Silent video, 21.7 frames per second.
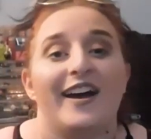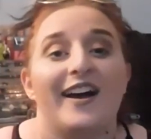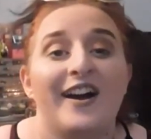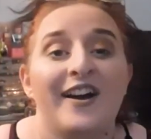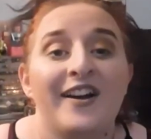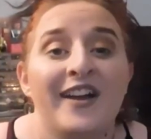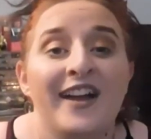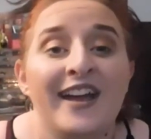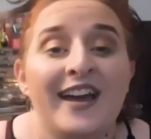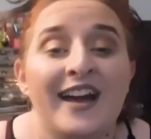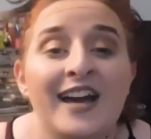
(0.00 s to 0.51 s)

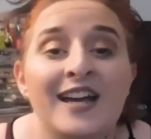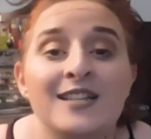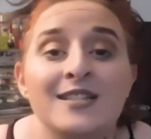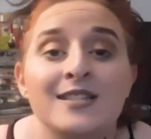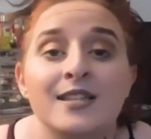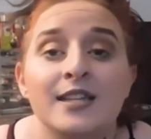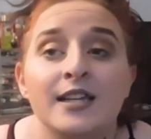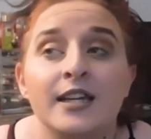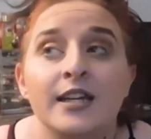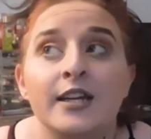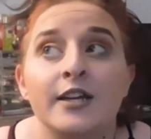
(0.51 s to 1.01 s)
Alright guys,
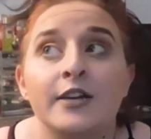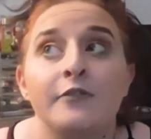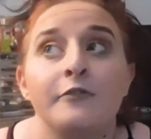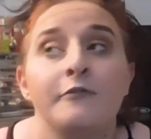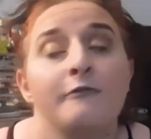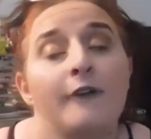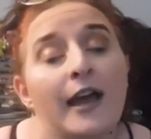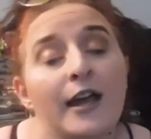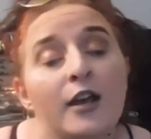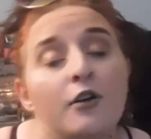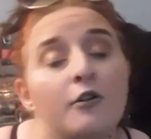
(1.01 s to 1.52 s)
the
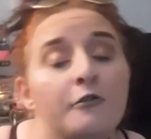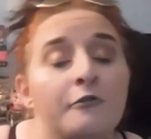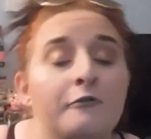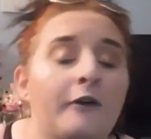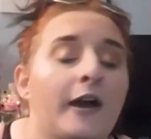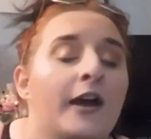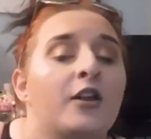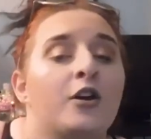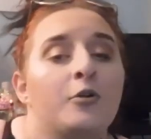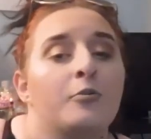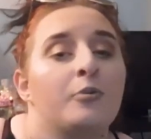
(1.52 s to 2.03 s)
final,
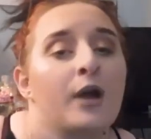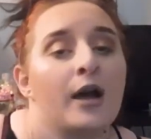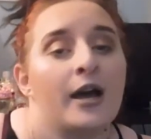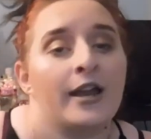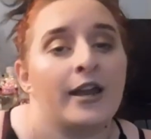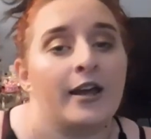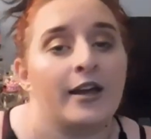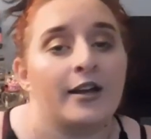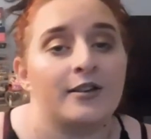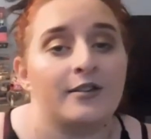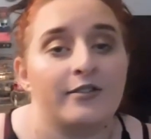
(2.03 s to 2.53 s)
final
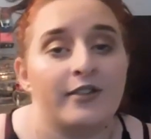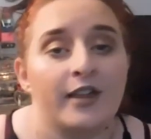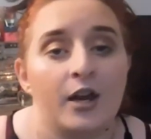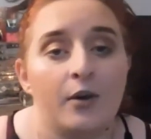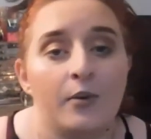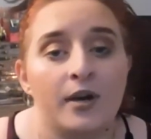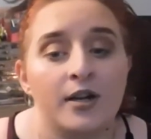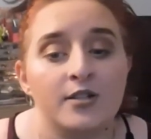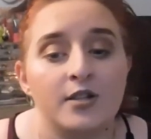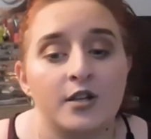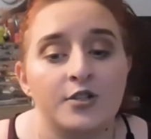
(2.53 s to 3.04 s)
product that I
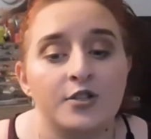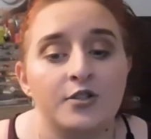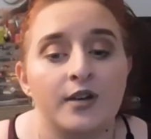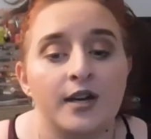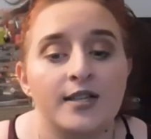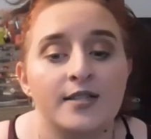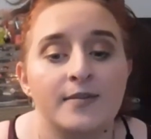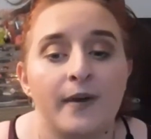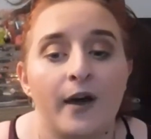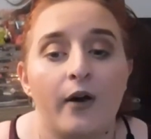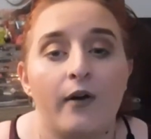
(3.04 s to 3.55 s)
want to talk to you
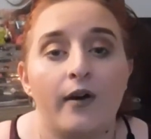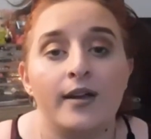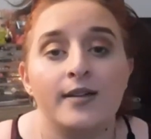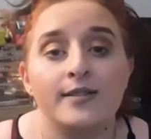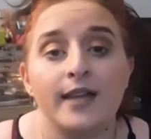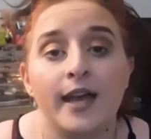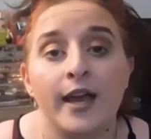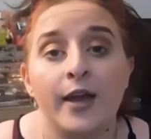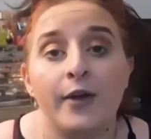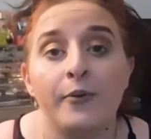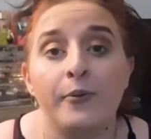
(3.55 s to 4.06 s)
guys about is
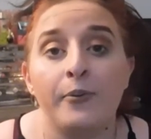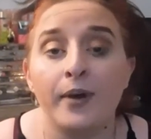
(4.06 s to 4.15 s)
a